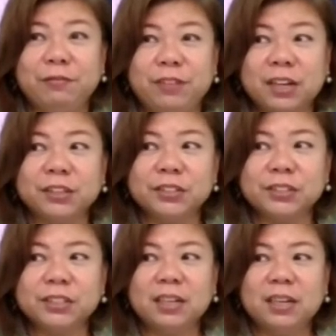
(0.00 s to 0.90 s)
5
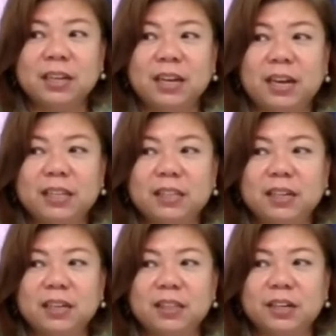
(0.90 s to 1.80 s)
years. And
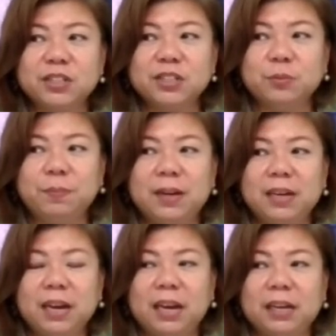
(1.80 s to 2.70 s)
there should
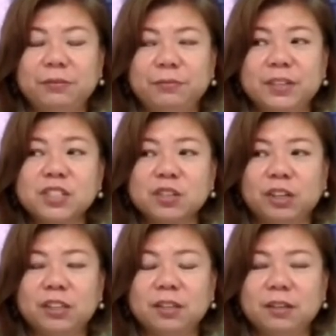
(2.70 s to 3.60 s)
be a
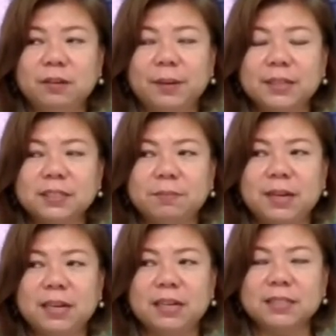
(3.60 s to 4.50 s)
vision, must
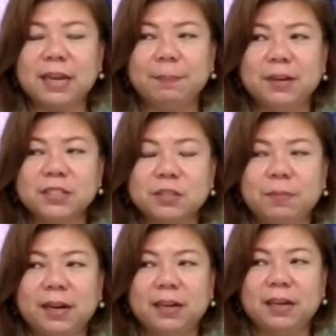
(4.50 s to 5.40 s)
be
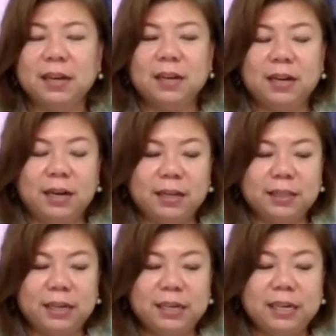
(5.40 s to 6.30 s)
established by
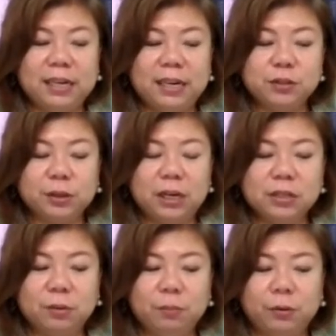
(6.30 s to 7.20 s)
the Legal
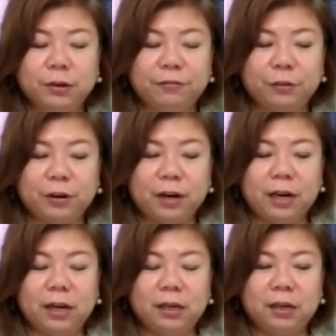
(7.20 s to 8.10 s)
Education Board, for
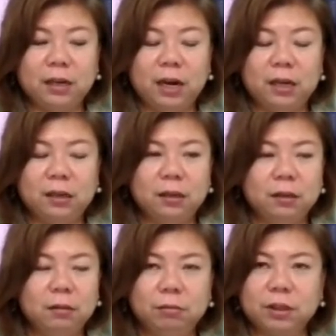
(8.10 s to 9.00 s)
I
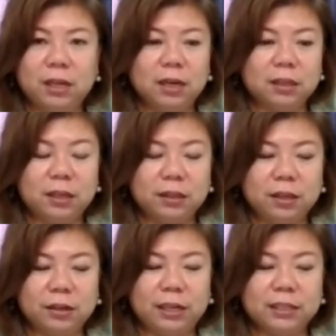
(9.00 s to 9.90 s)
don't think that
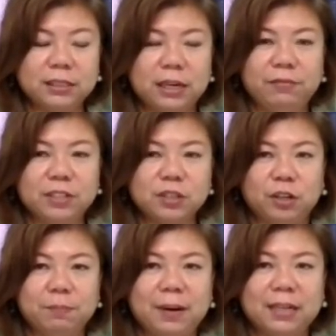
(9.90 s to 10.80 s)
there is a
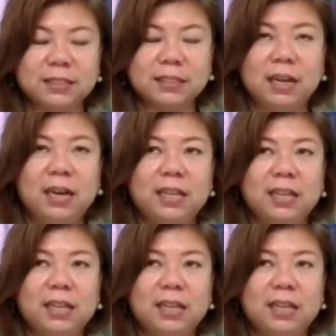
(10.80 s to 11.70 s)
vision, plus
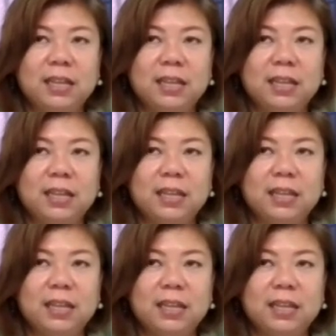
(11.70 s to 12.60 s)
the admin
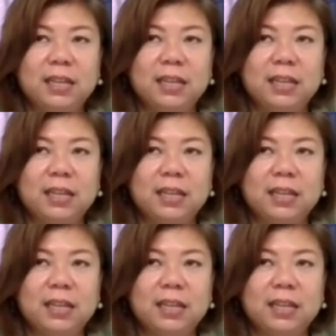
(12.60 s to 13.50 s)
of
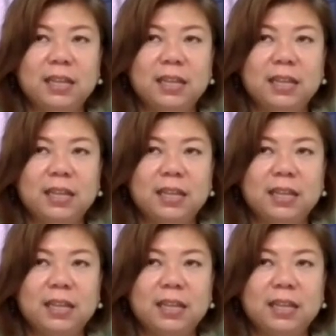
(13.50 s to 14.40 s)
the said
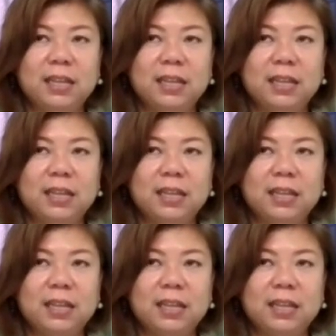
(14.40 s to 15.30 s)
agency,
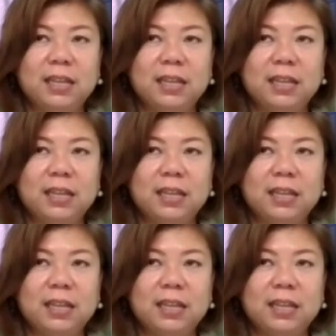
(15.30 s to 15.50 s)
Your Honor.